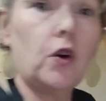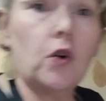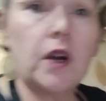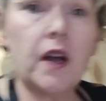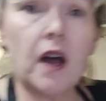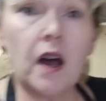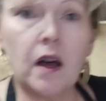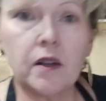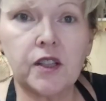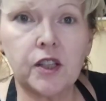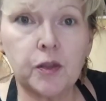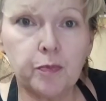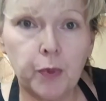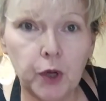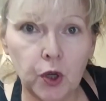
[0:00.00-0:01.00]
going to
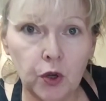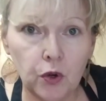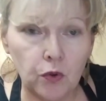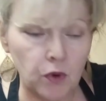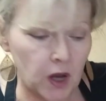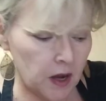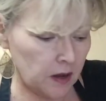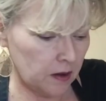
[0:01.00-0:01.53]
spoon